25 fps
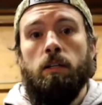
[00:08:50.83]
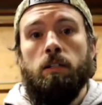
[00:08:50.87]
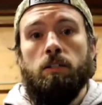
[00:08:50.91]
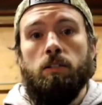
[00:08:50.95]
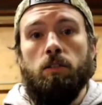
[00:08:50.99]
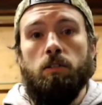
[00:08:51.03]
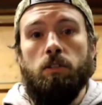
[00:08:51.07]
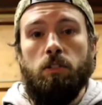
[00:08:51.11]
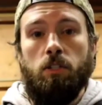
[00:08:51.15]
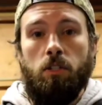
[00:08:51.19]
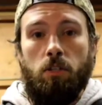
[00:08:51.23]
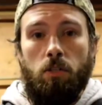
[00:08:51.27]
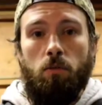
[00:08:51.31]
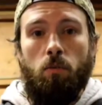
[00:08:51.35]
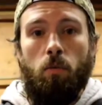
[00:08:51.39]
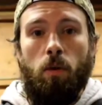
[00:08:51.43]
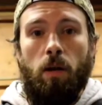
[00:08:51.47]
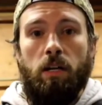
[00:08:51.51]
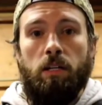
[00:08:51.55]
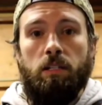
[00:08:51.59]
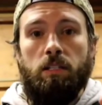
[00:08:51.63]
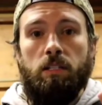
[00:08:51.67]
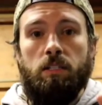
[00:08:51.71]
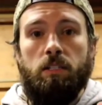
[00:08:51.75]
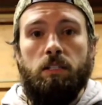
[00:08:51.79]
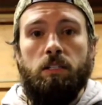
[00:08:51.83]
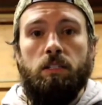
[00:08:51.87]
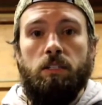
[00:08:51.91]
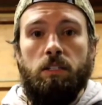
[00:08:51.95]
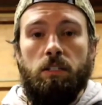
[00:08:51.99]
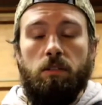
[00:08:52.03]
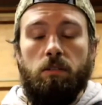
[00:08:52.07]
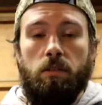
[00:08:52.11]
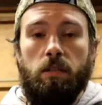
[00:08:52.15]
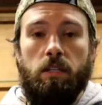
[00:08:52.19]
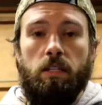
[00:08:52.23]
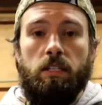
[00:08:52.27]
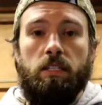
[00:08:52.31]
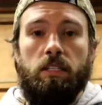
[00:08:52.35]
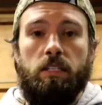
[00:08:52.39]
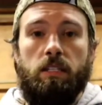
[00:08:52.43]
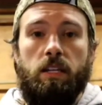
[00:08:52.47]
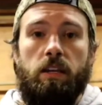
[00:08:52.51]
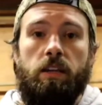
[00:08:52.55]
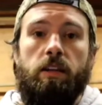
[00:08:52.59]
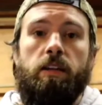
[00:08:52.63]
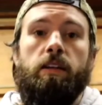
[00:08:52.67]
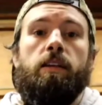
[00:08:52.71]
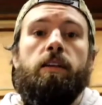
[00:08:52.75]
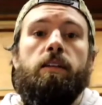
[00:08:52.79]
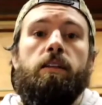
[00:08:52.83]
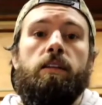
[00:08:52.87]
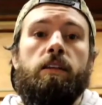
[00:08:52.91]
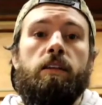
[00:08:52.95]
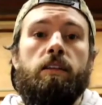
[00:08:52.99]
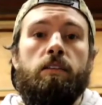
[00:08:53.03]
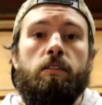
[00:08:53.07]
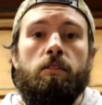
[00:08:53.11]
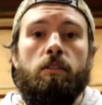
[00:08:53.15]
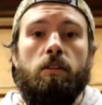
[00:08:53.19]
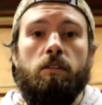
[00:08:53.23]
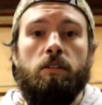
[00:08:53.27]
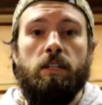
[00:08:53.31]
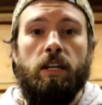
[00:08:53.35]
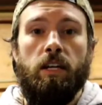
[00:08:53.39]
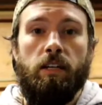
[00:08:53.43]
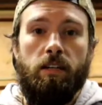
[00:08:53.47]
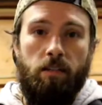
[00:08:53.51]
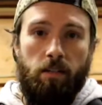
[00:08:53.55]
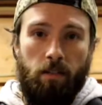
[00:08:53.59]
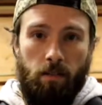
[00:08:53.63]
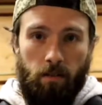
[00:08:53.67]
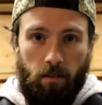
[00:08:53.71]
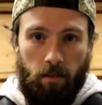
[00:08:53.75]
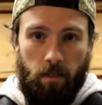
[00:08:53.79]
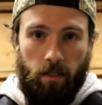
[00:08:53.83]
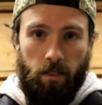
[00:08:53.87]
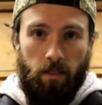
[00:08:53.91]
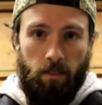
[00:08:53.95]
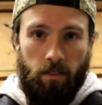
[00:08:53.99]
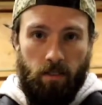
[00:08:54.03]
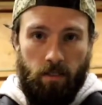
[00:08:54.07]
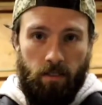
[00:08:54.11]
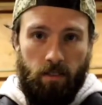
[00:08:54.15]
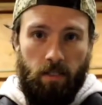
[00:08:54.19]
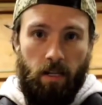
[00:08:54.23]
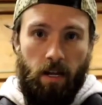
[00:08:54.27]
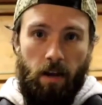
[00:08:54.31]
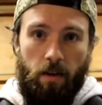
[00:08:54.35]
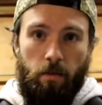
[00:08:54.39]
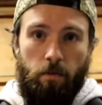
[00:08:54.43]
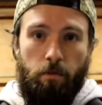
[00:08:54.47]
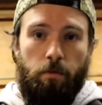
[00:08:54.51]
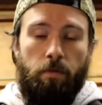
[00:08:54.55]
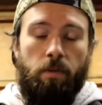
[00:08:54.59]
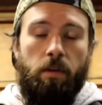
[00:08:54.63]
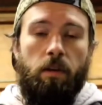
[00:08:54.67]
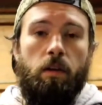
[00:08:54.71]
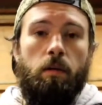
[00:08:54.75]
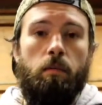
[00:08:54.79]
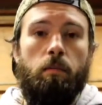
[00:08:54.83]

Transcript: So the two ways to do this, and neither are technically safe,